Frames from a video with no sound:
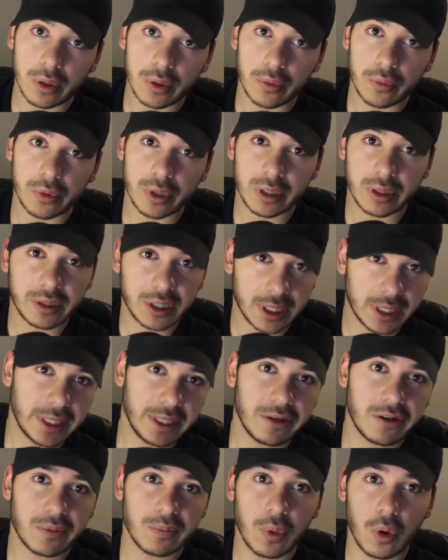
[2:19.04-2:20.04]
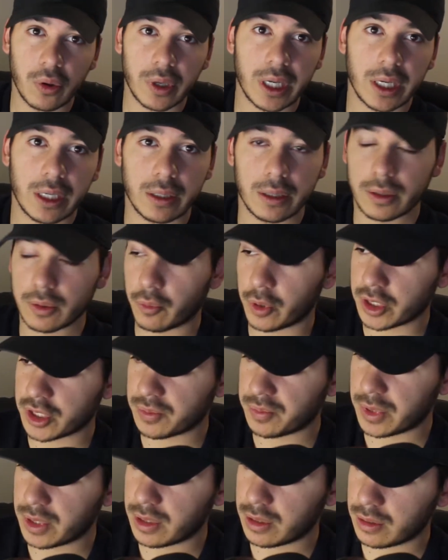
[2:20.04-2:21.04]
clear bokeh,
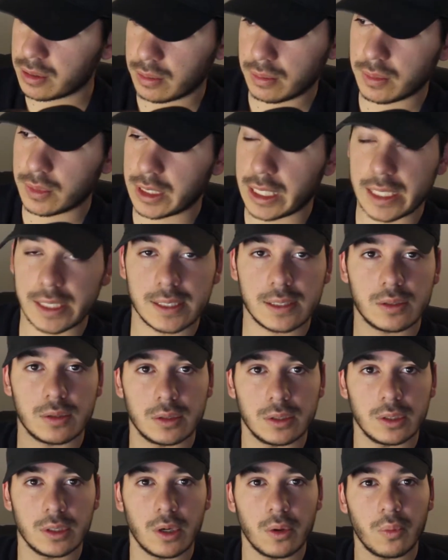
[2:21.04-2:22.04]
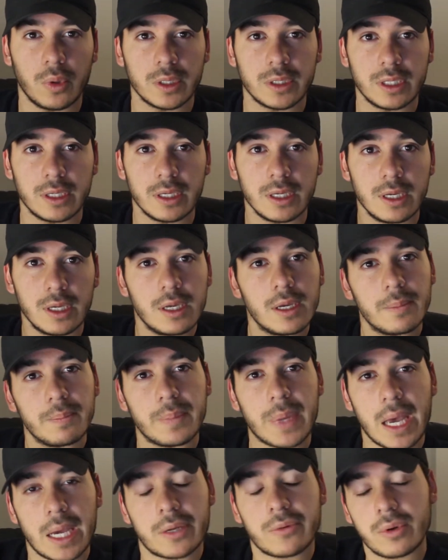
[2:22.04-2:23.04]
which means that's when the
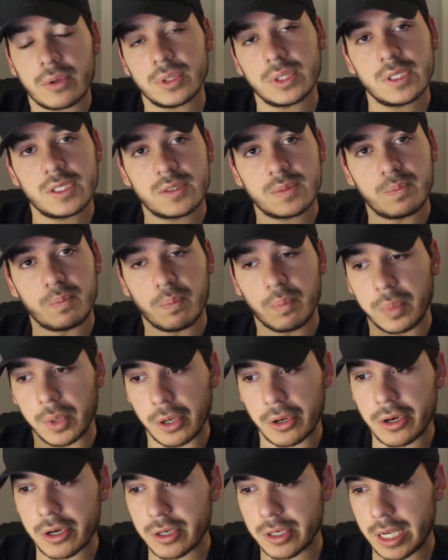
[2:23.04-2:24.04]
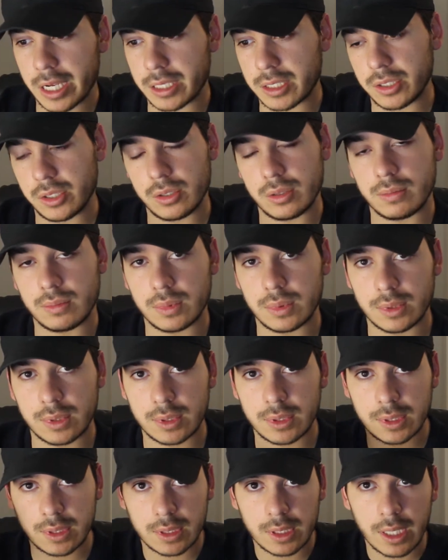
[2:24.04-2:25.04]
background is blurred and
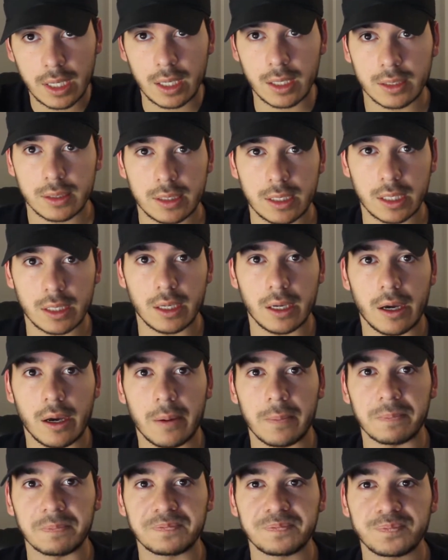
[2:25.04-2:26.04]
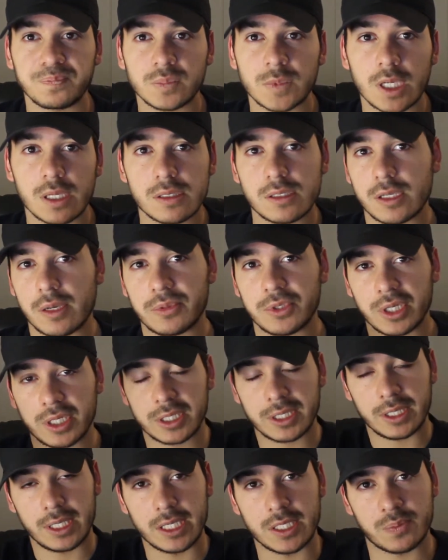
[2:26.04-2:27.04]
the subject
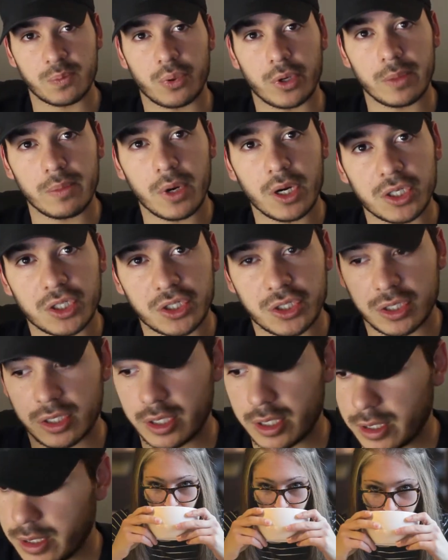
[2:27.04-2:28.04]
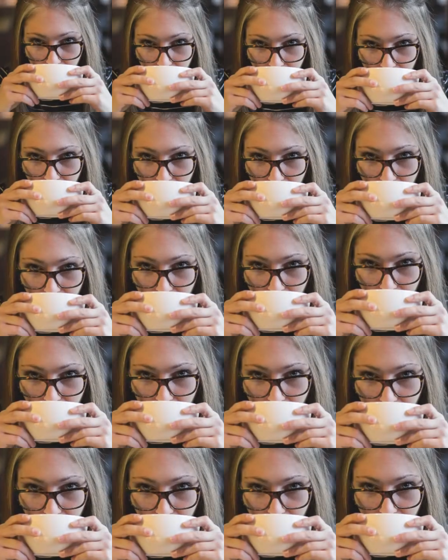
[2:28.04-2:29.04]
is pretty much
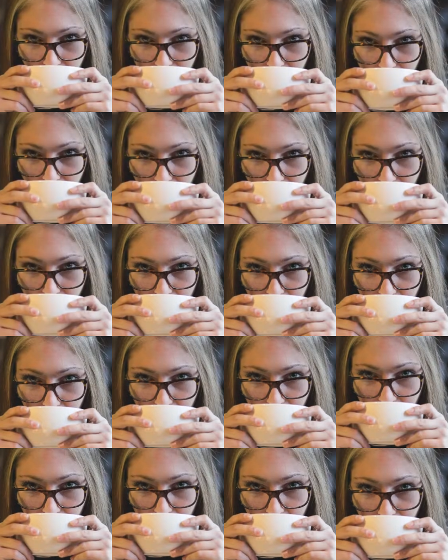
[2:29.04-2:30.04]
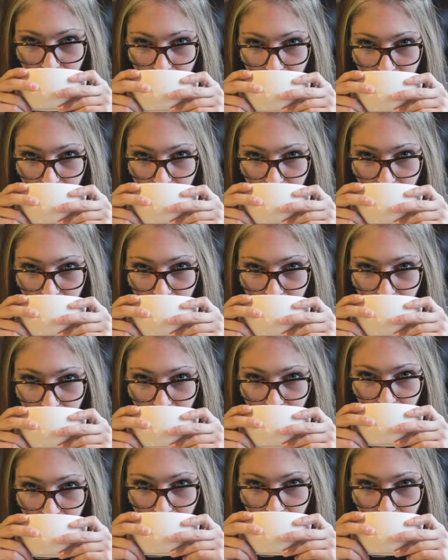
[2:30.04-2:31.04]
cut from the background.
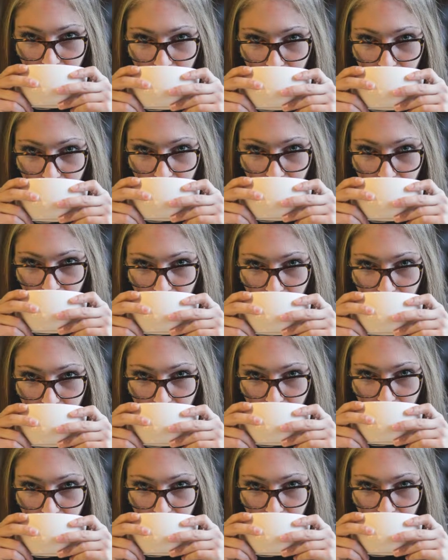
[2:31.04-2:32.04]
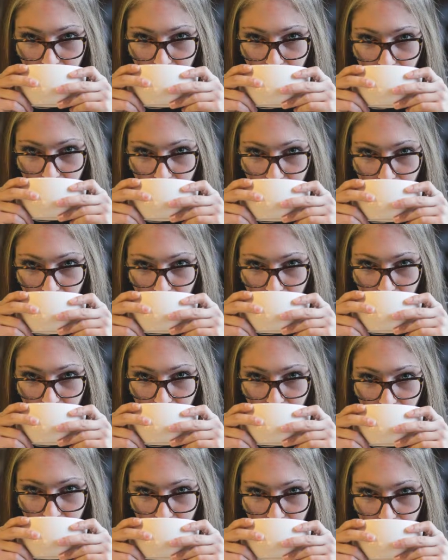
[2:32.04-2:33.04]
I'm gonna put an image just so
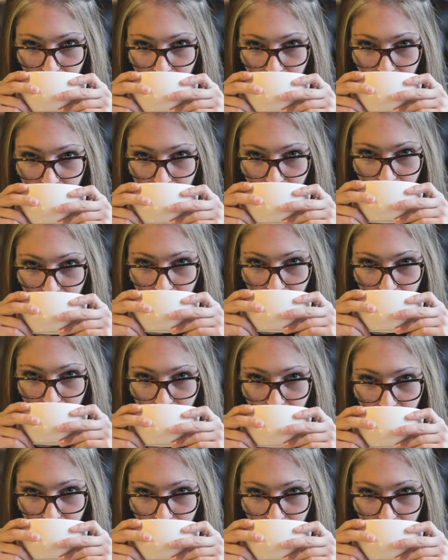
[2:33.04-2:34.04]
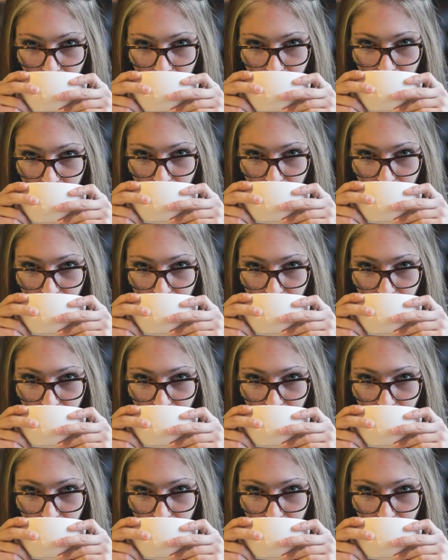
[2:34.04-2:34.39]
you can get exactly what I'm trying to